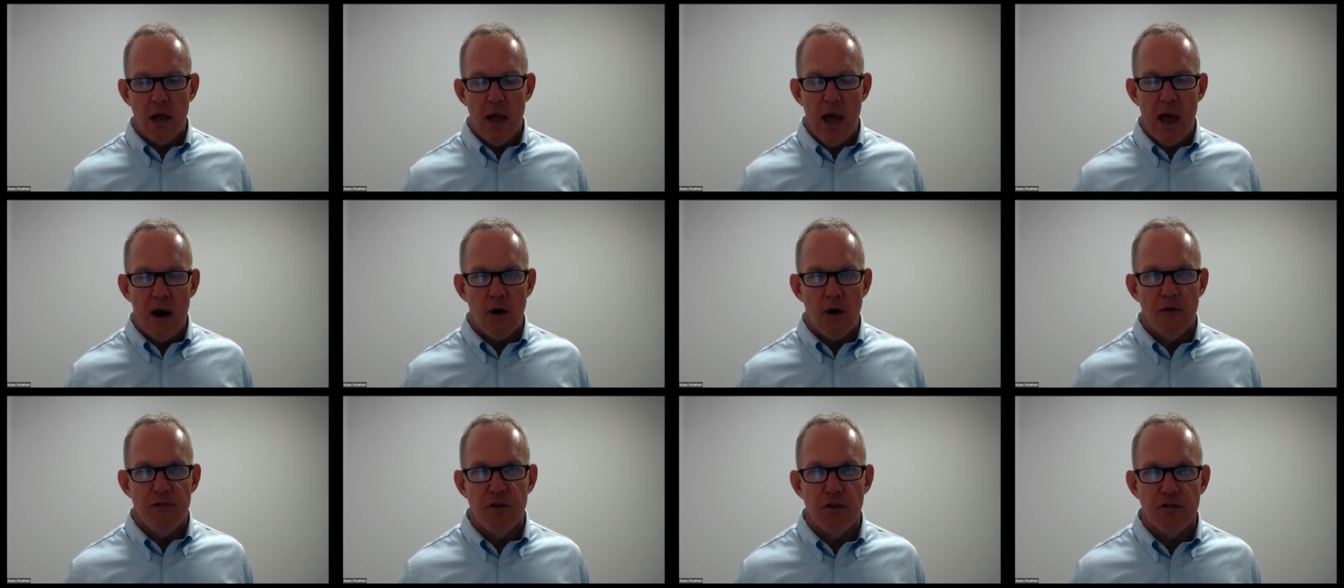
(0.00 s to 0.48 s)
I don't
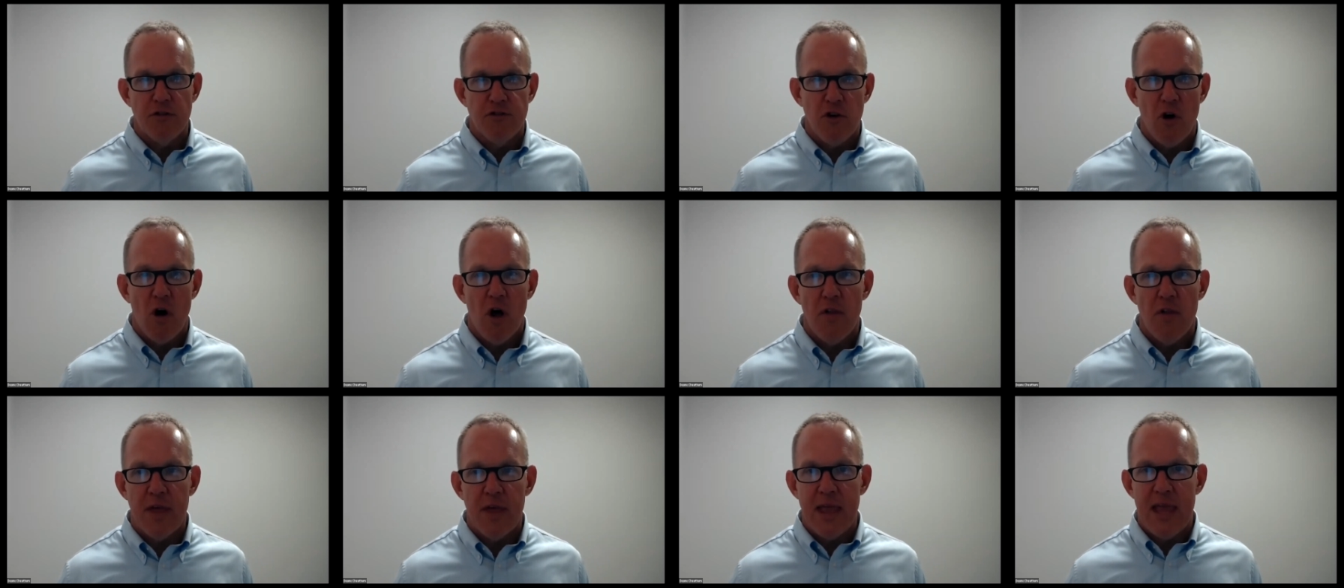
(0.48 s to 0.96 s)
know if you
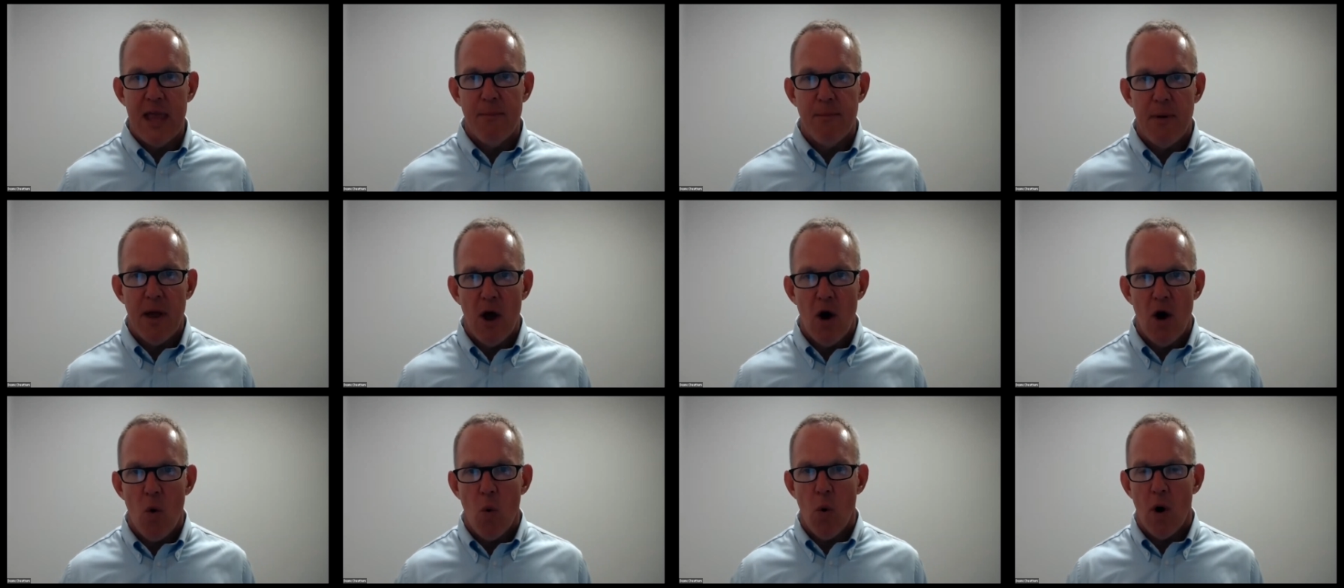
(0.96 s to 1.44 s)
saw the
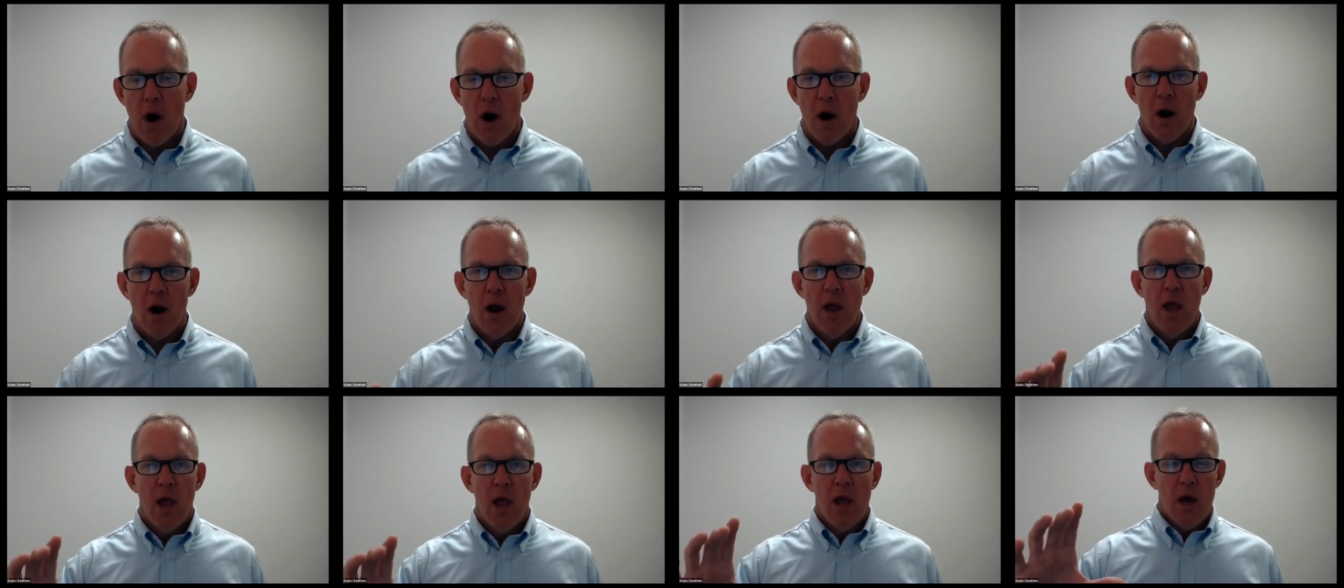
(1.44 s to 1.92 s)
email
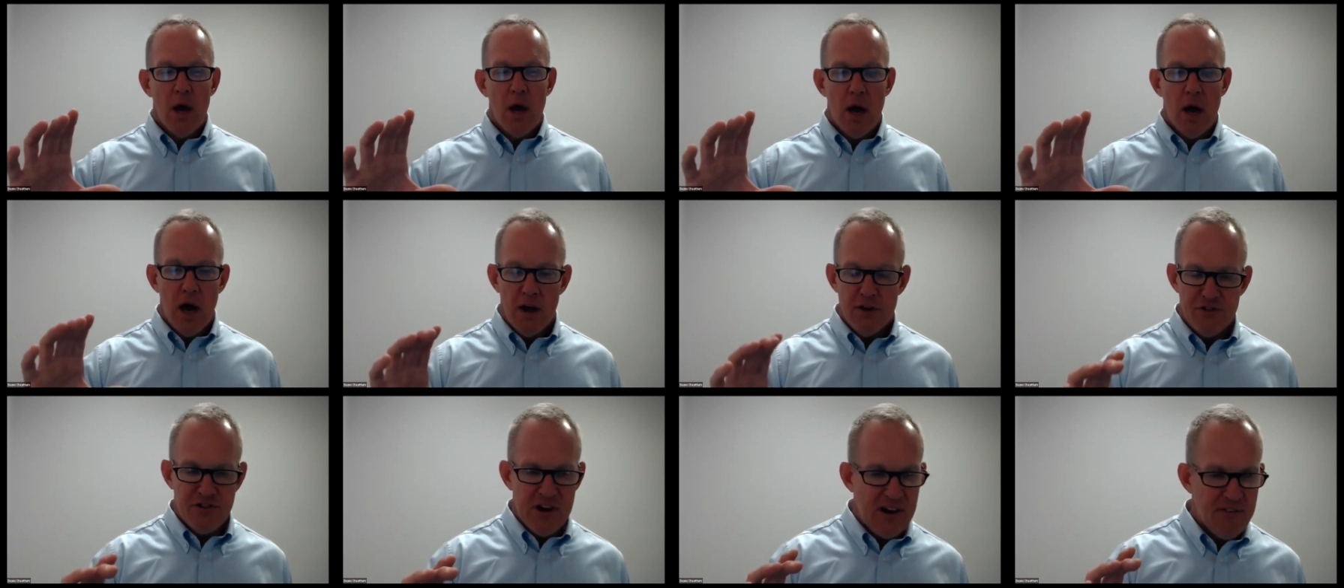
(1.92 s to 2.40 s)
where
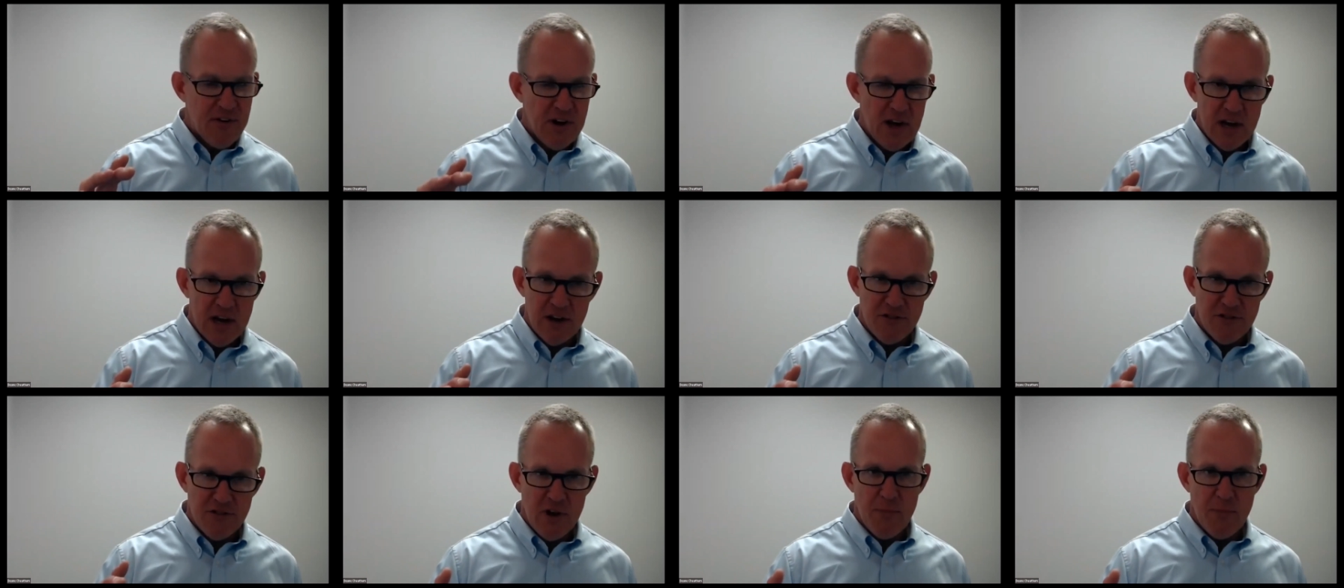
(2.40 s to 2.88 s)
Stephanie
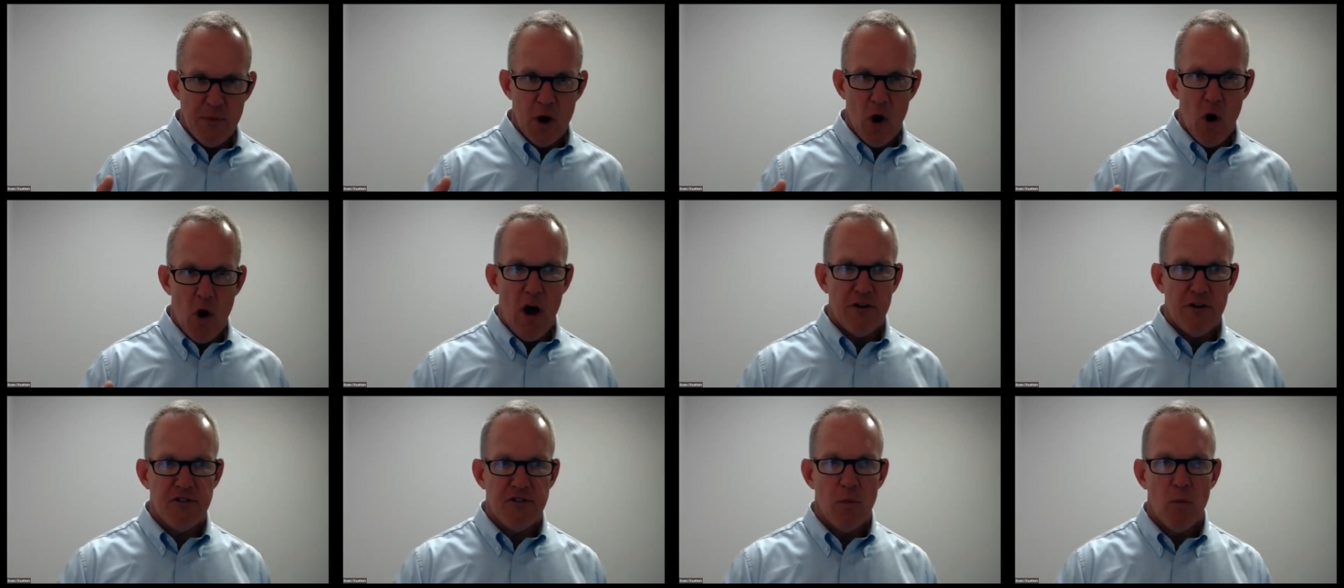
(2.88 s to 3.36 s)
did something
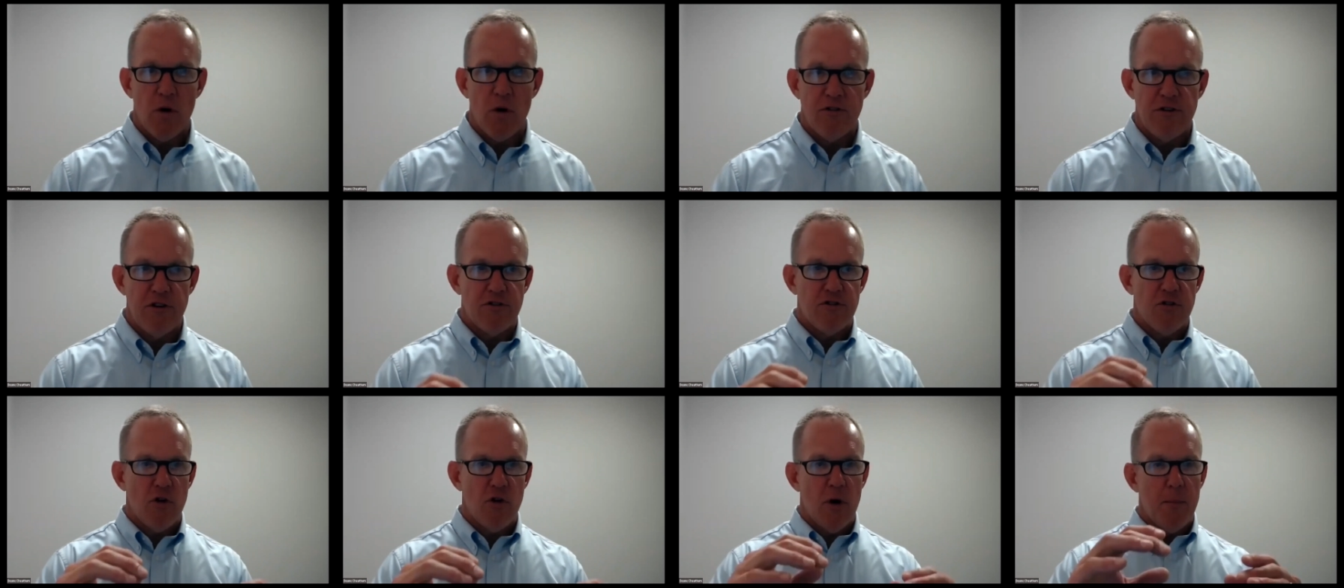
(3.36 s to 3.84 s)
awesome where she
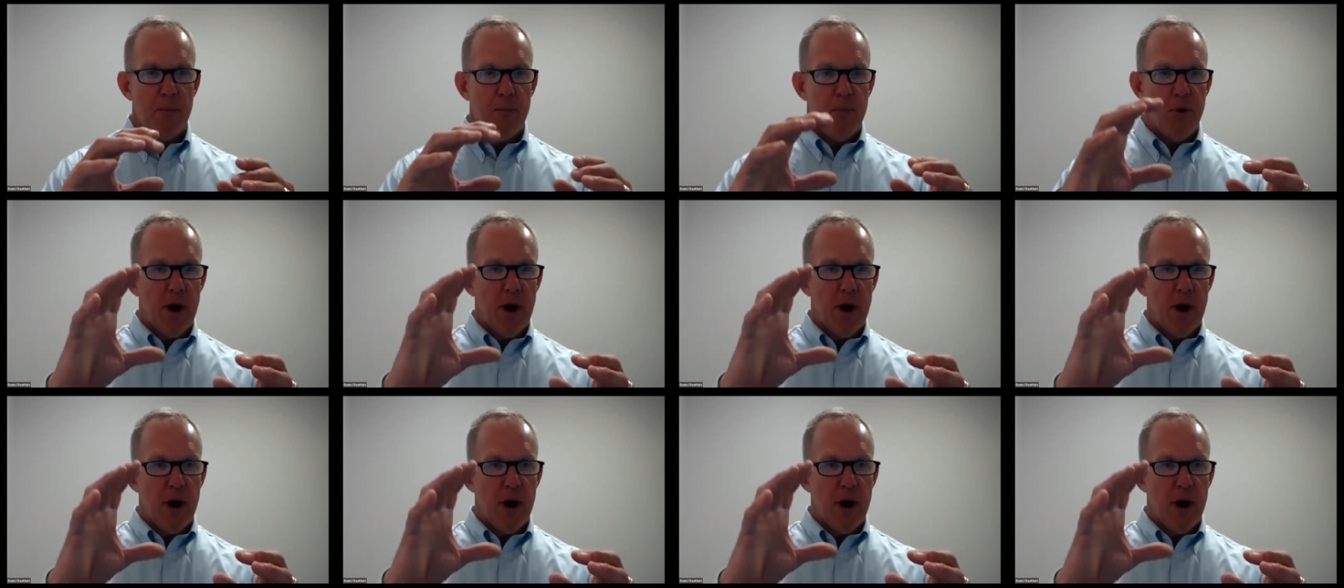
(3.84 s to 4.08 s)
sort of put